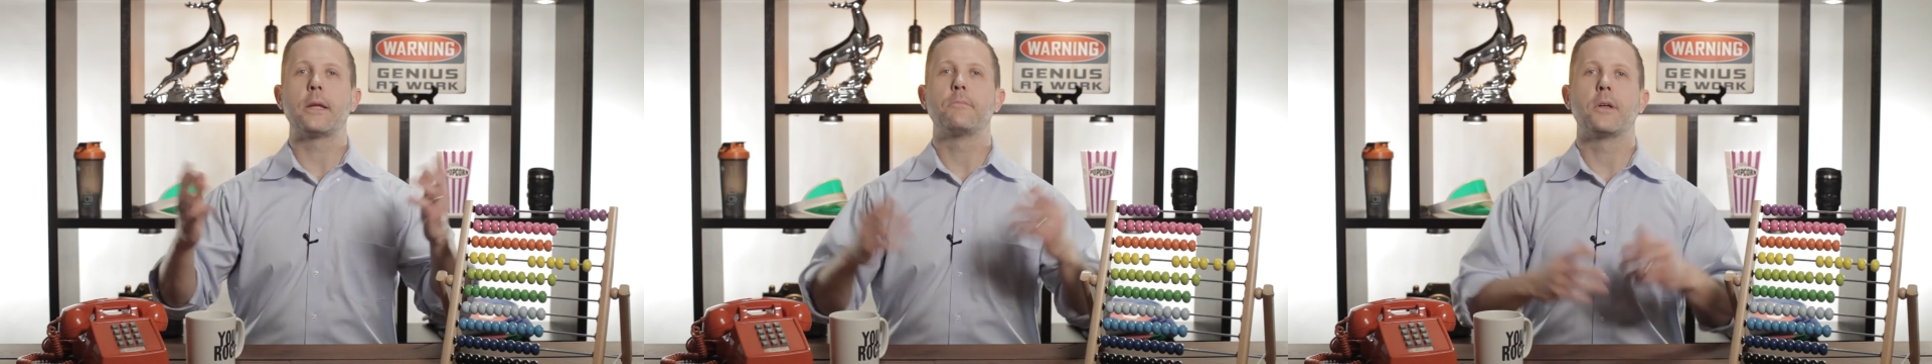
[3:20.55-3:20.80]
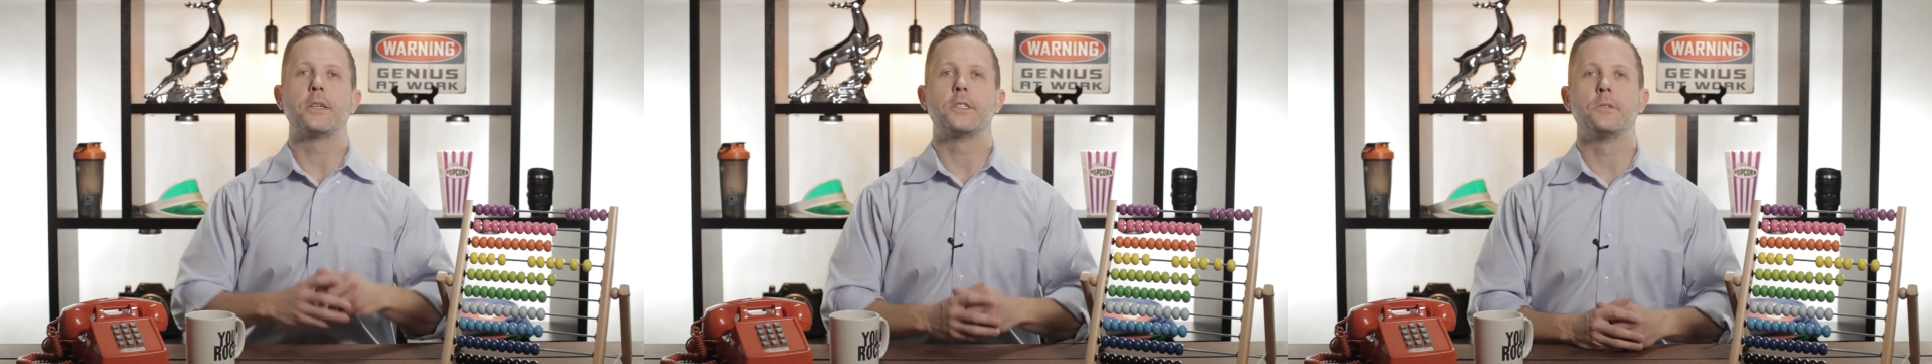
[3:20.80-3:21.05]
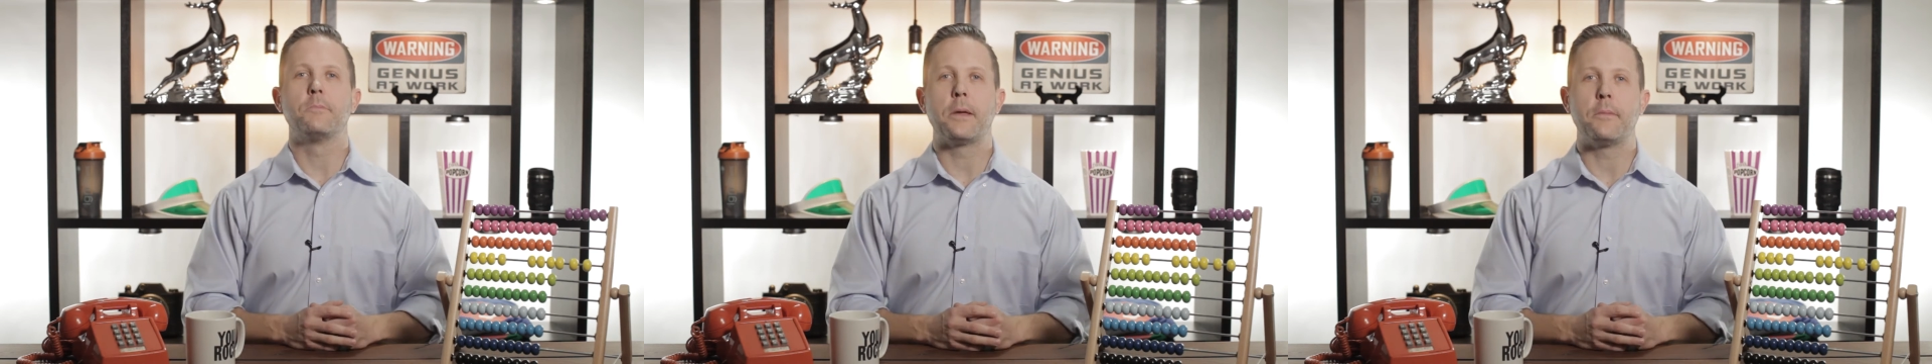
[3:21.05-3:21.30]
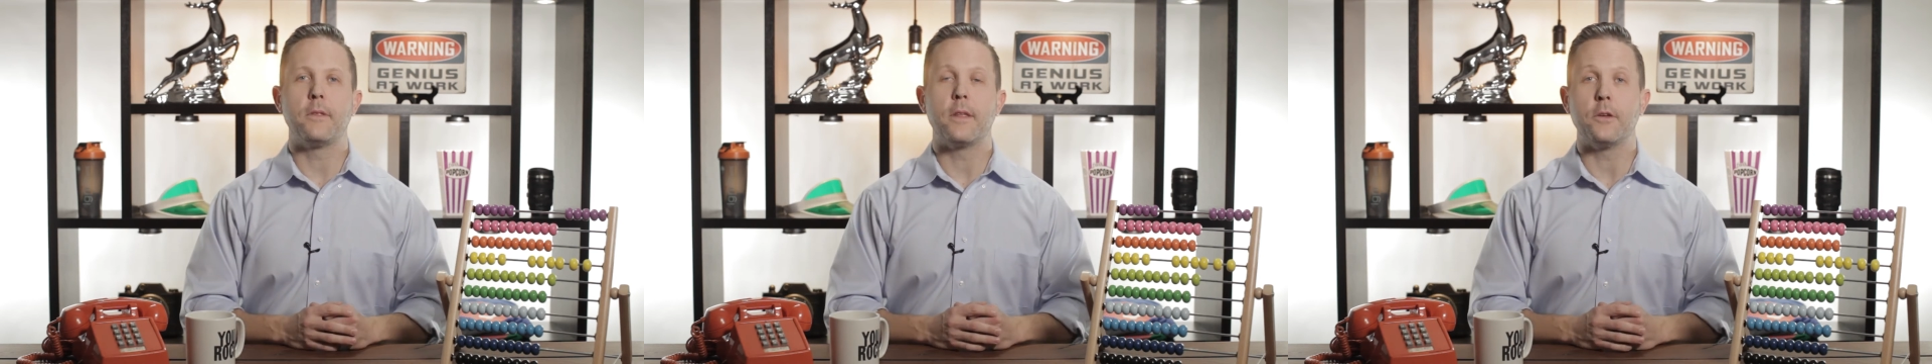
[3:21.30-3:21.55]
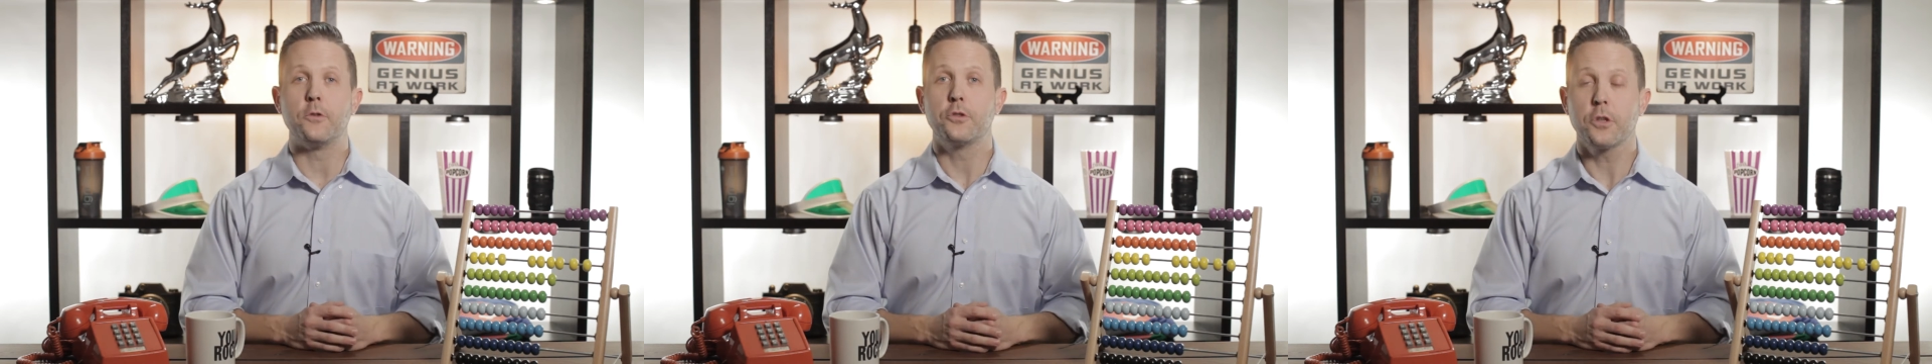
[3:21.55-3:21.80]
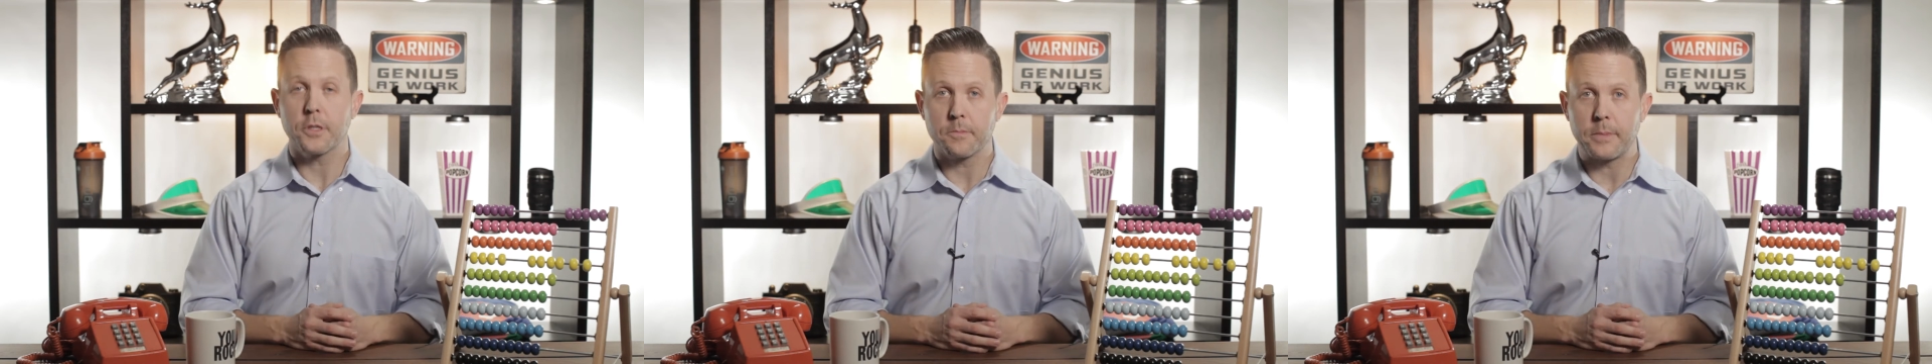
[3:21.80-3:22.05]
in places maybe that you
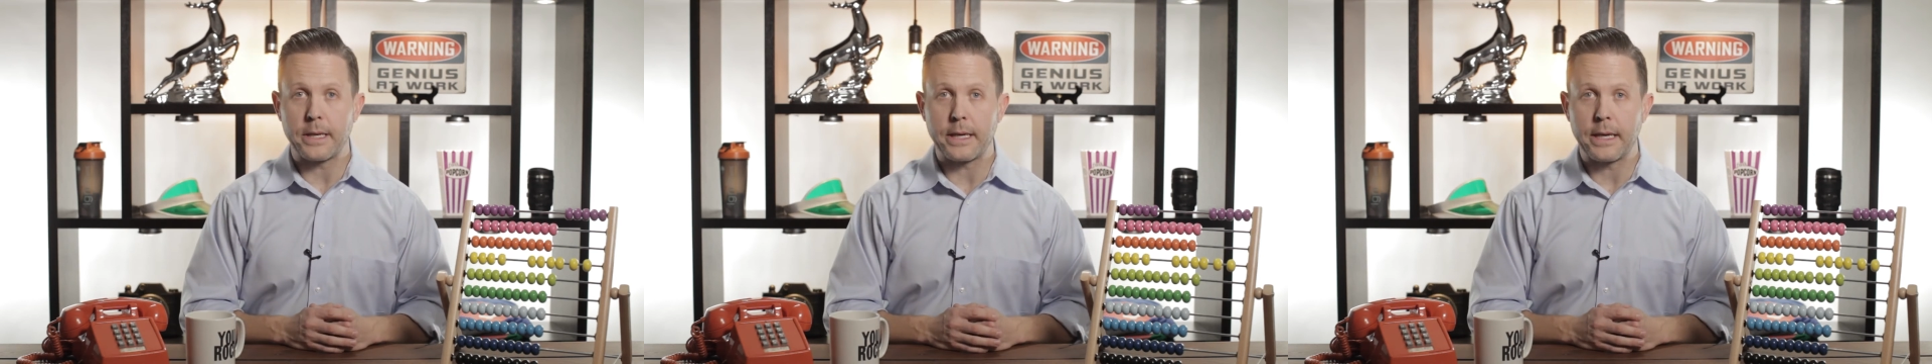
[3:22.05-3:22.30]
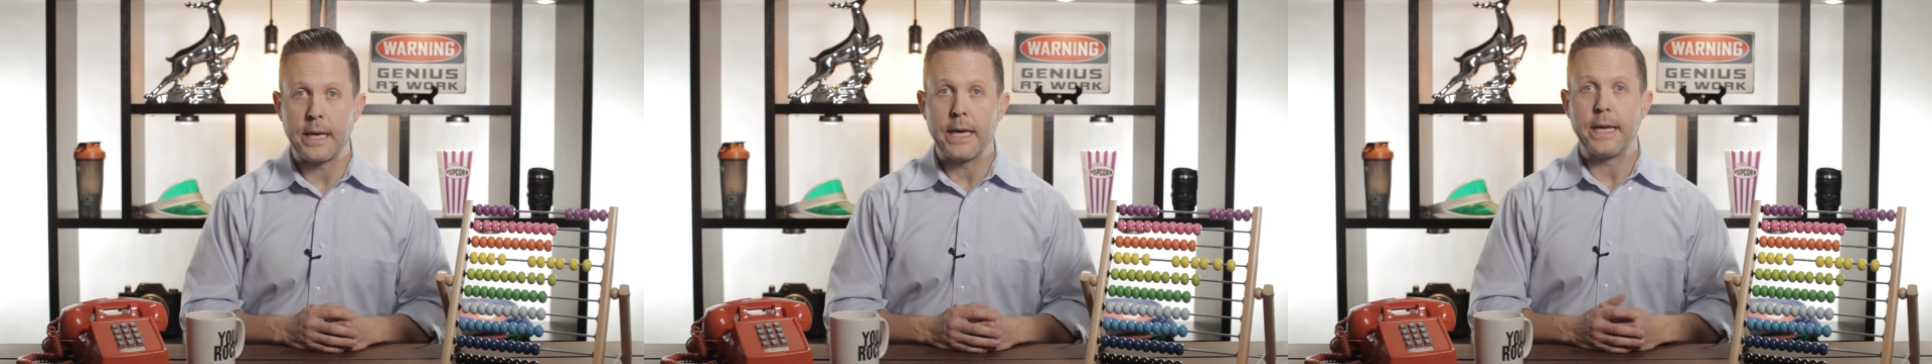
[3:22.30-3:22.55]
shouldn't be,